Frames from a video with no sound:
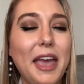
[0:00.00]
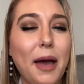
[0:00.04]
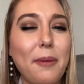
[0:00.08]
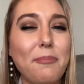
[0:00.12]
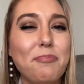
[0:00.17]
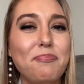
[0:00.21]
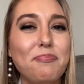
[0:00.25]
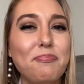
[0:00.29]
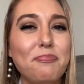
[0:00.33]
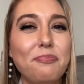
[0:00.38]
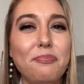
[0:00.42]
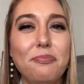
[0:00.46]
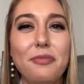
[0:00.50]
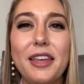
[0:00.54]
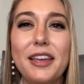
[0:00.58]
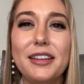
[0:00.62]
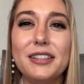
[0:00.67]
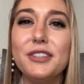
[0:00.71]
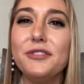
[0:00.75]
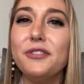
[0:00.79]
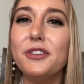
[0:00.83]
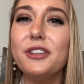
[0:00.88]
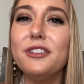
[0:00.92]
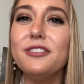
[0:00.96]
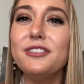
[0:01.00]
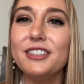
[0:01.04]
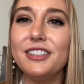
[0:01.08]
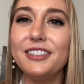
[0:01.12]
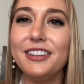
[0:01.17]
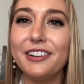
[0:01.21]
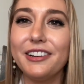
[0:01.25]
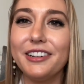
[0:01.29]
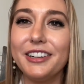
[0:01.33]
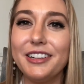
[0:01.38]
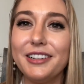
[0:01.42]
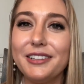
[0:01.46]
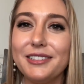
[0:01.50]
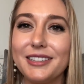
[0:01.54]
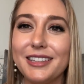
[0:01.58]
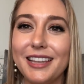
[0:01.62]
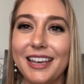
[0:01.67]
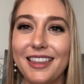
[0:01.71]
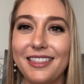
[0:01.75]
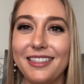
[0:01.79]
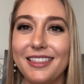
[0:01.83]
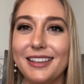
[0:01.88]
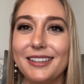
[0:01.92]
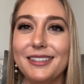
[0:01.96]
Yeah. It's full of
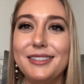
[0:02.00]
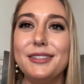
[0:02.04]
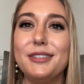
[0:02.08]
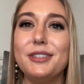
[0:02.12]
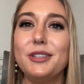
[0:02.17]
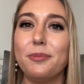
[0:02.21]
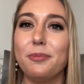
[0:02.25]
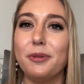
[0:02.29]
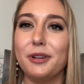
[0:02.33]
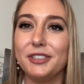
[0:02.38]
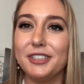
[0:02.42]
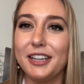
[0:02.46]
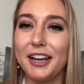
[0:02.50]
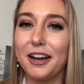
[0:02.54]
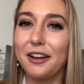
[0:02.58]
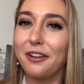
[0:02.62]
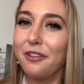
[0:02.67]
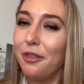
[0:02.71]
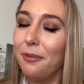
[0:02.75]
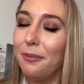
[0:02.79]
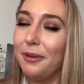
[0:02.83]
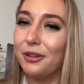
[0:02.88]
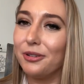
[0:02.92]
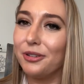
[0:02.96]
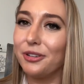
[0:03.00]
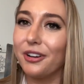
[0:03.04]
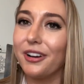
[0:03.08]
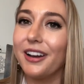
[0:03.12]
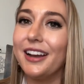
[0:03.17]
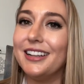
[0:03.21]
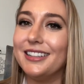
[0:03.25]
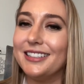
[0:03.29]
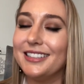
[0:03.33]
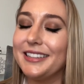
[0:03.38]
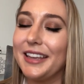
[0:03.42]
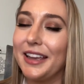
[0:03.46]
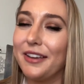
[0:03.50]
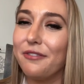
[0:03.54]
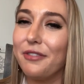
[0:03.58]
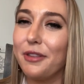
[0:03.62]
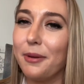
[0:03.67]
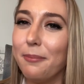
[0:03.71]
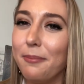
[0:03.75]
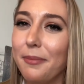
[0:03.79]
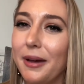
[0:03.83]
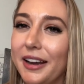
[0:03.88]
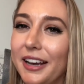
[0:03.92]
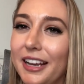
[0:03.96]
scenarios like this to protect the builder and
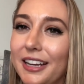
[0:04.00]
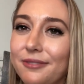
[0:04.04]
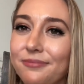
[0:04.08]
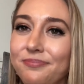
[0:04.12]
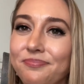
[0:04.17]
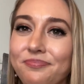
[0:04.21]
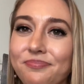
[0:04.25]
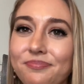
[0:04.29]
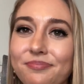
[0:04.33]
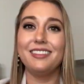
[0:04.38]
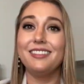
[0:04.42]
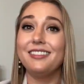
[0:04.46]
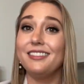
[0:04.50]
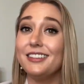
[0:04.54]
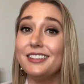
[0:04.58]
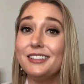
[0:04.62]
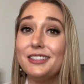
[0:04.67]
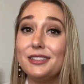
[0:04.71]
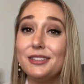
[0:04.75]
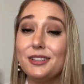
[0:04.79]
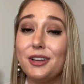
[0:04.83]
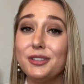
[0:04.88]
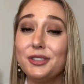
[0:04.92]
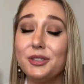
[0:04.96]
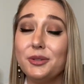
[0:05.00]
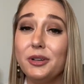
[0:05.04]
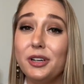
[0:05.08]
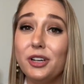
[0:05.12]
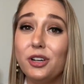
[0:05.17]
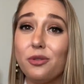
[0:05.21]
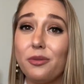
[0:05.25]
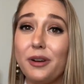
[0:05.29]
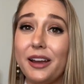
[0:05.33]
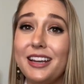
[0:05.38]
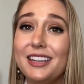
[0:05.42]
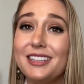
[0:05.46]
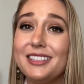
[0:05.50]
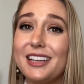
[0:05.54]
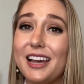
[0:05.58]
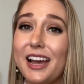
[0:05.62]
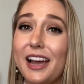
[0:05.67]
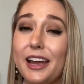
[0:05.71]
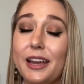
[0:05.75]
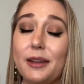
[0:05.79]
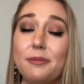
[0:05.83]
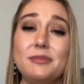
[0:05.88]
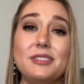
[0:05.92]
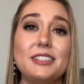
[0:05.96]
save them money. This is also a great
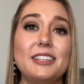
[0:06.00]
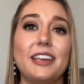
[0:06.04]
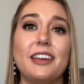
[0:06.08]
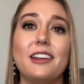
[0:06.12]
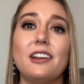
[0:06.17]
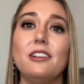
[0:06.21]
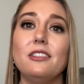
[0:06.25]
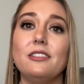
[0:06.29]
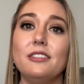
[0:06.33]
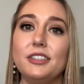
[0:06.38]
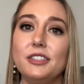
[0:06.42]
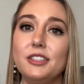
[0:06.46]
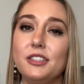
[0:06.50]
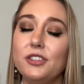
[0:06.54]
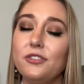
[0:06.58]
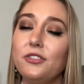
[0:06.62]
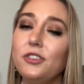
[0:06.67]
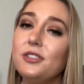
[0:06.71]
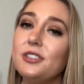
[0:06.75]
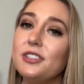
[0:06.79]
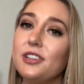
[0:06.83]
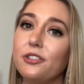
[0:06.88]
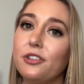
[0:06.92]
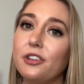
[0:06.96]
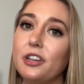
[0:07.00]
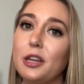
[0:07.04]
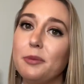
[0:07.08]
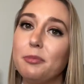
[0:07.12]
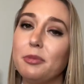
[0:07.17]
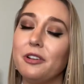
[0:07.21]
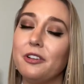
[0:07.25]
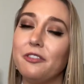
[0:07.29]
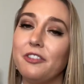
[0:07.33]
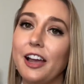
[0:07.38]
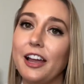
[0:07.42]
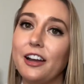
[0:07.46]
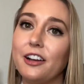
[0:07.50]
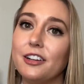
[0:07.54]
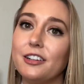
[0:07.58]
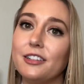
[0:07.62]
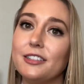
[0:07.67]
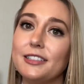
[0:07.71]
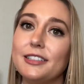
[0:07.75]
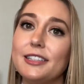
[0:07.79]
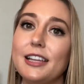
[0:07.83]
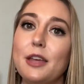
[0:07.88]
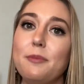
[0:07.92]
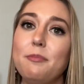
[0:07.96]
time to get a list of utility
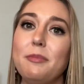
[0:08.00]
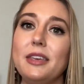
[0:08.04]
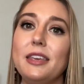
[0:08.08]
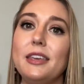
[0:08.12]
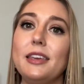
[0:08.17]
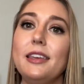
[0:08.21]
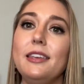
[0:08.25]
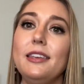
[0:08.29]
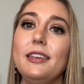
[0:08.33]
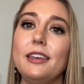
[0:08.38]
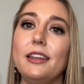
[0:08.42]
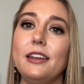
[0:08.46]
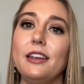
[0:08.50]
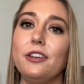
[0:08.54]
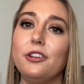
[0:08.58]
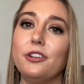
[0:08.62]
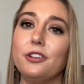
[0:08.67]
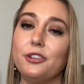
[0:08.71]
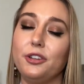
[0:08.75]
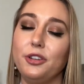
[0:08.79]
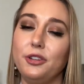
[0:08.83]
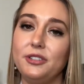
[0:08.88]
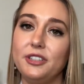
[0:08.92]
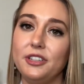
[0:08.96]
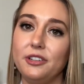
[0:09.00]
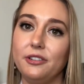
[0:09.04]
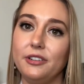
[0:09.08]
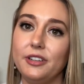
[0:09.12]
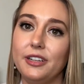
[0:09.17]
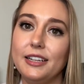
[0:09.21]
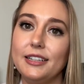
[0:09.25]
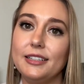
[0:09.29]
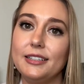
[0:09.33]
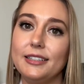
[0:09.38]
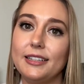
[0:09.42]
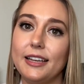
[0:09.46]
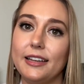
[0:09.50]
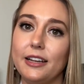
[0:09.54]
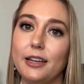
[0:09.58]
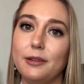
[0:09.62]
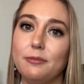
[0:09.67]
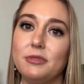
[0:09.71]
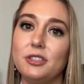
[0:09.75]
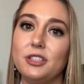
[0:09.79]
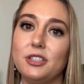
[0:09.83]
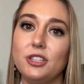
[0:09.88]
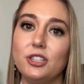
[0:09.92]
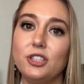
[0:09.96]
providers and begin getting your utilities set
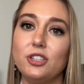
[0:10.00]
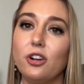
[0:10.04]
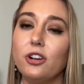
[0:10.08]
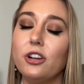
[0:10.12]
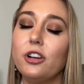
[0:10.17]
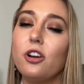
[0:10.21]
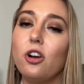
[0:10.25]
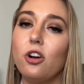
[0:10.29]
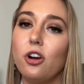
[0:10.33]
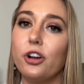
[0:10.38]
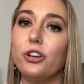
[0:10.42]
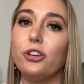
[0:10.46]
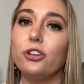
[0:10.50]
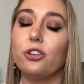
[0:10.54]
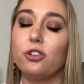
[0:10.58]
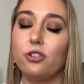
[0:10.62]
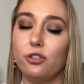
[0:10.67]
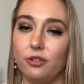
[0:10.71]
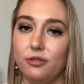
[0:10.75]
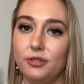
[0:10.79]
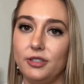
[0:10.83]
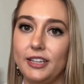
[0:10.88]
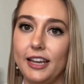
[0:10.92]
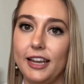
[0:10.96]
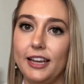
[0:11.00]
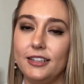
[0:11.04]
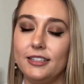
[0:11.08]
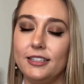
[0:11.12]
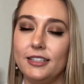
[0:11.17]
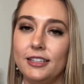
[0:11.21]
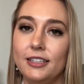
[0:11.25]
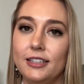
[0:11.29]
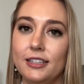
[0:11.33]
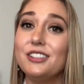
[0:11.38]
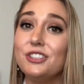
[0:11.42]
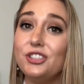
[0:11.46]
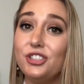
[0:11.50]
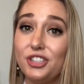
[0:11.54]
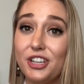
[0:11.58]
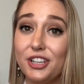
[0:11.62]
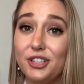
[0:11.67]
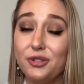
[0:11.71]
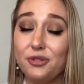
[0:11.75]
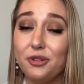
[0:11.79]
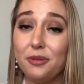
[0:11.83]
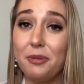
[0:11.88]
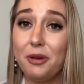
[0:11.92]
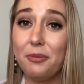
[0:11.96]
up to start on your close date.
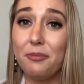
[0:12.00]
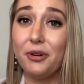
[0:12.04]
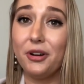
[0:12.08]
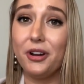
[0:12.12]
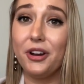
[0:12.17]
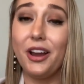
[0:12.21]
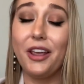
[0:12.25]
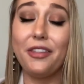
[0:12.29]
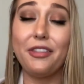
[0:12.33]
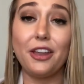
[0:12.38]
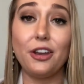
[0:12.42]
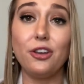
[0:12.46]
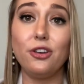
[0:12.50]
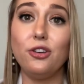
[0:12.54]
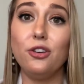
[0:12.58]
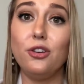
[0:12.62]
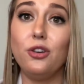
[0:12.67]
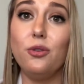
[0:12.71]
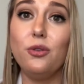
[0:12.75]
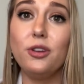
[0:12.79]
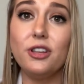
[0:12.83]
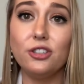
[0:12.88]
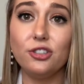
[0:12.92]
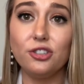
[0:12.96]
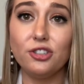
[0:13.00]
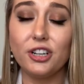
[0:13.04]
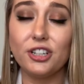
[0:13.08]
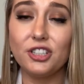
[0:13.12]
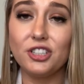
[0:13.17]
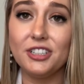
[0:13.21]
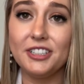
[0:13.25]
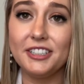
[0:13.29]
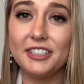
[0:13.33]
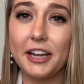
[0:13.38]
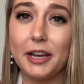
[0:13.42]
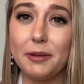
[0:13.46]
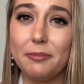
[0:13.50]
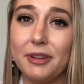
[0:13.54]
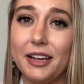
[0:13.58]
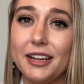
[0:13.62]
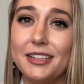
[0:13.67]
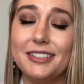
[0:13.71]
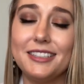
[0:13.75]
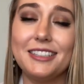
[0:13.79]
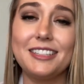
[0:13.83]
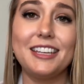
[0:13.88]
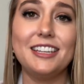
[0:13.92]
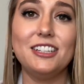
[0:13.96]
Just remember that new construction
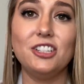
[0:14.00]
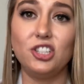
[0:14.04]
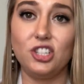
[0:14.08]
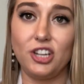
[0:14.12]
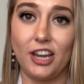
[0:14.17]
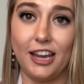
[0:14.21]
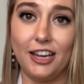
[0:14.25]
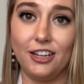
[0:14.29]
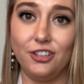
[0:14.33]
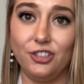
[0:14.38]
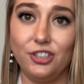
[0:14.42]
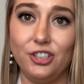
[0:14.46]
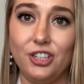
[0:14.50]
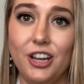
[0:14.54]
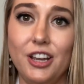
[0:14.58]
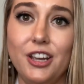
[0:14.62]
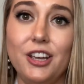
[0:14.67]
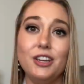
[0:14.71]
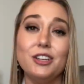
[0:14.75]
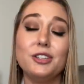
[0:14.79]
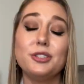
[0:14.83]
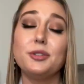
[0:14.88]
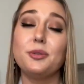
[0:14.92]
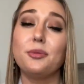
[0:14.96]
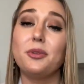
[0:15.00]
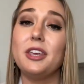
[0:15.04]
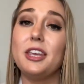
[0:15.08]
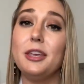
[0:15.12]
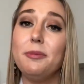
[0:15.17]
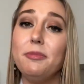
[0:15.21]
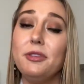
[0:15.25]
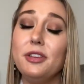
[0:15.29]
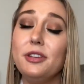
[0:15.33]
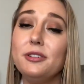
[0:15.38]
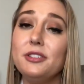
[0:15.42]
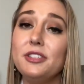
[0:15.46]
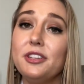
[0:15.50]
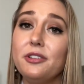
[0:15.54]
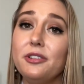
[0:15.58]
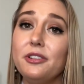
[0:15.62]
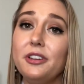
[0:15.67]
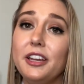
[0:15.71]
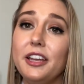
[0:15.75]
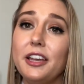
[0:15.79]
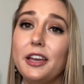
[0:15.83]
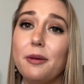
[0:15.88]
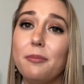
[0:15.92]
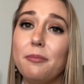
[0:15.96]
timelines can change, so keep the
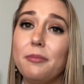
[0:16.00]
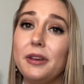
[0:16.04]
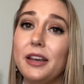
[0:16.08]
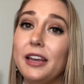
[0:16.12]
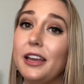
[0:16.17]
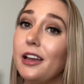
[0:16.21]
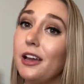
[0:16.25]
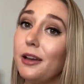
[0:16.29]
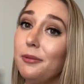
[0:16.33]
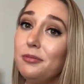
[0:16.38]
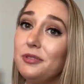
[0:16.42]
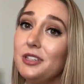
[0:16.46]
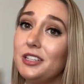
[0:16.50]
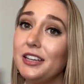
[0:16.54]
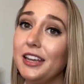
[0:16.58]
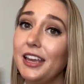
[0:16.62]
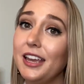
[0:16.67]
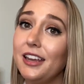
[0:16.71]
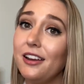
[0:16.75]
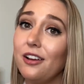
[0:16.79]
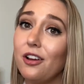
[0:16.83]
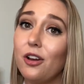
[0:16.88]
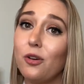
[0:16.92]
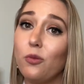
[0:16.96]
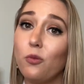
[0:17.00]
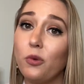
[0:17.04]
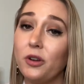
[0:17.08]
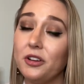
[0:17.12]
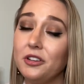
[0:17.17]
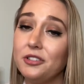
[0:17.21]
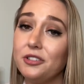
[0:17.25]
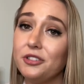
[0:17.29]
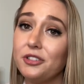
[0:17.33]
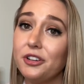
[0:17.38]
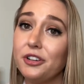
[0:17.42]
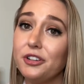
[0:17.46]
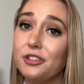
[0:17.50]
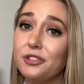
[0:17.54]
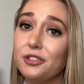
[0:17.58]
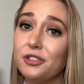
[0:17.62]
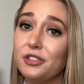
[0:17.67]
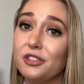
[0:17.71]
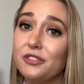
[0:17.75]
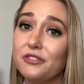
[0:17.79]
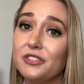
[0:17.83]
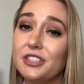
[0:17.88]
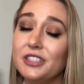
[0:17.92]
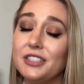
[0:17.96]
utility company up to date on when to start your
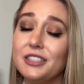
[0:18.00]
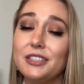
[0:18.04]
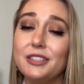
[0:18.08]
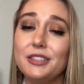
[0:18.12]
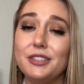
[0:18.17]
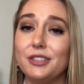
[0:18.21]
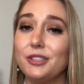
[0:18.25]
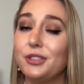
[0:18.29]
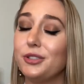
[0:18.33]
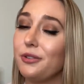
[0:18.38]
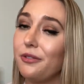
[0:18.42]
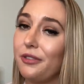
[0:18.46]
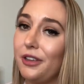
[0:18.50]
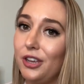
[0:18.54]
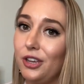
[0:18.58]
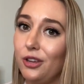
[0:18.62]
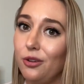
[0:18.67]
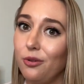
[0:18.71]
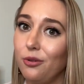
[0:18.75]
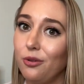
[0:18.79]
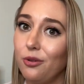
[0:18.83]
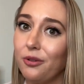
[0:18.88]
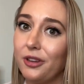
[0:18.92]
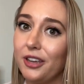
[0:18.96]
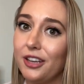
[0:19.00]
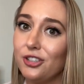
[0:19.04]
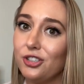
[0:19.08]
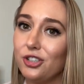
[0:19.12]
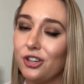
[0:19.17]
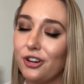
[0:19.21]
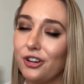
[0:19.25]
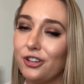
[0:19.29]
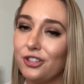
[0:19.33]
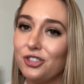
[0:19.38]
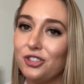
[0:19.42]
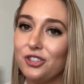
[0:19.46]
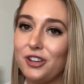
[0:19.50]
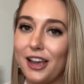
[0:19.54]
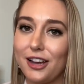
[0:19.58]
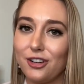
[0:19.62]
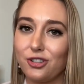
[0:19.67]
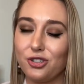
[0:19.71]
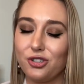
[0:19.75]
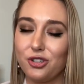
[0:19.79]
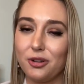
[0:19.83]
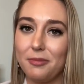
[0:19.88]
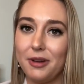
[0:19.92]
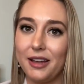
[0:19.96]
services so that you don't get charged
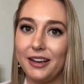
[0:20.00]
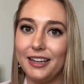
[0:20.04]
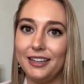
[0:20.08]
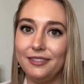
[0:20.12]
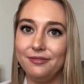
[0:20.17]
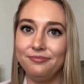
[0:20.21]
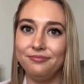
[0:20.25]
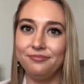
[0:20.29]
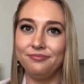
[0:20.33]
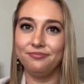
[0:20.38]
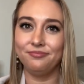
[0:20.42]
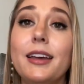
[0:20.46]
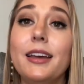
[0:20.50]
extra money.